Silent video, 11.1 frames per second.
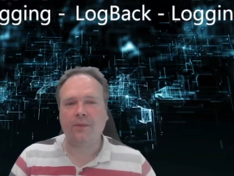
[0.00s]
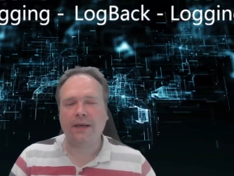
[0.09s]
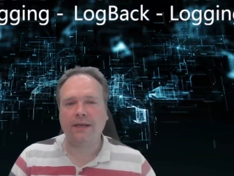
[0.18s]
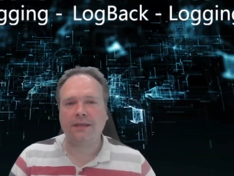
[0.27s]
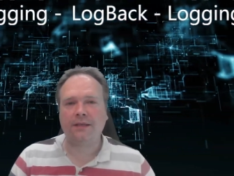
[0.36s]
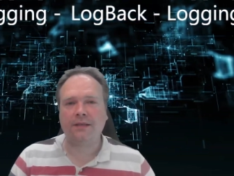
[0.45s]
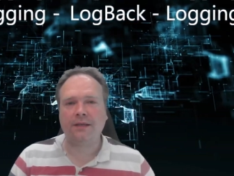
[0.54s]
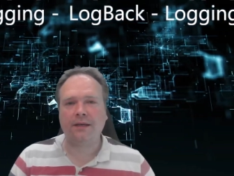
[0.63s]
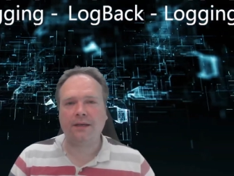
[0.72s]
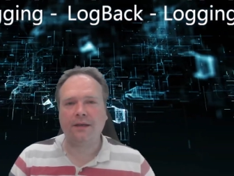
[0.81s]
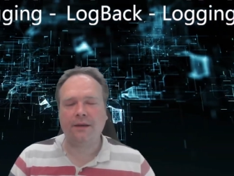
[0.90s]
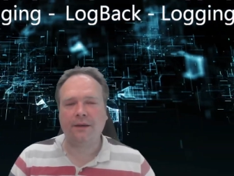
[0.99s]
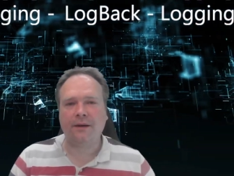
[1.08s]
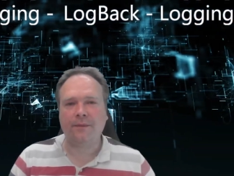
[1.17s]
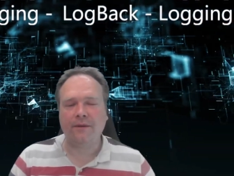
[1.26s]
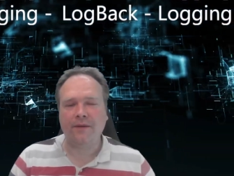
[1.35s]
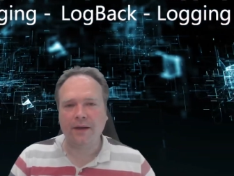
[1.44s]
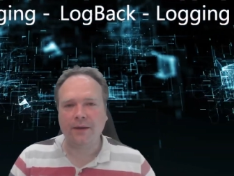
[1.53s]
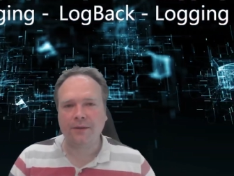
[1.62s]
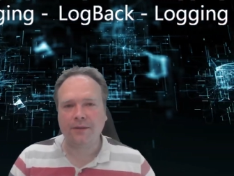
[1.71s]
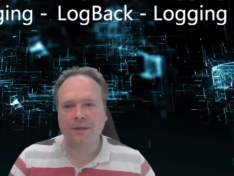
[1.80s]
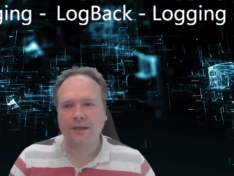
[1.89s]
place uh, on my
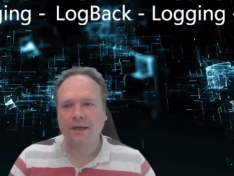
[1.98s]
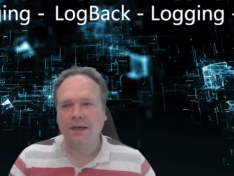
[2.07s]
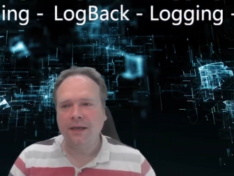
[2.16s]
videos.